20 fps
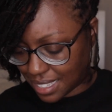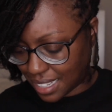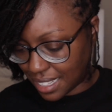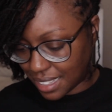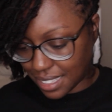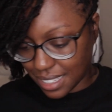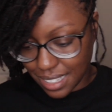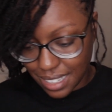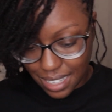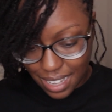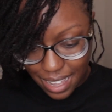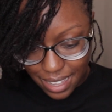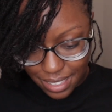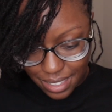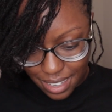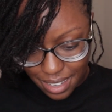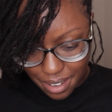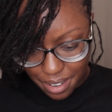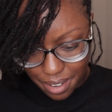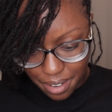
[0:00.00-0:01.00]
They look like
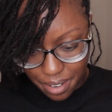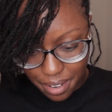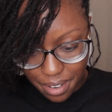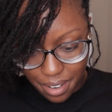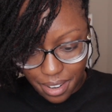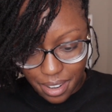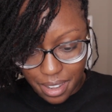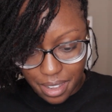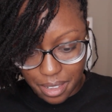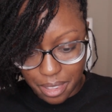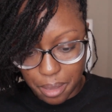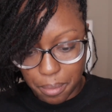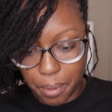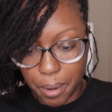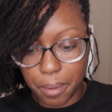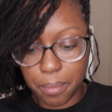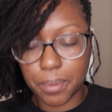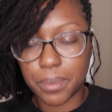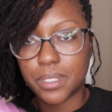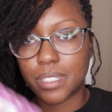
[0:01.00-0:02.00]
the
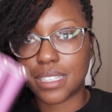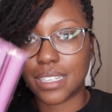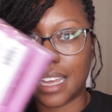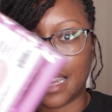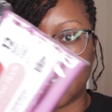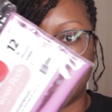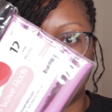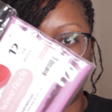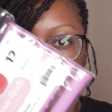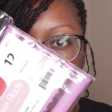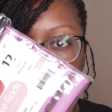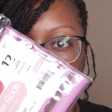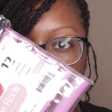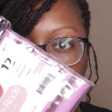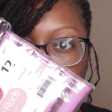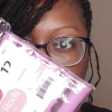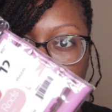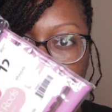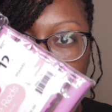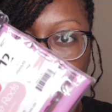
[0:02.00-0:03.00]
purple's slightly
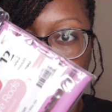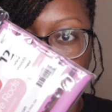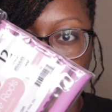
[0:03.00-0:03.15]
bigger,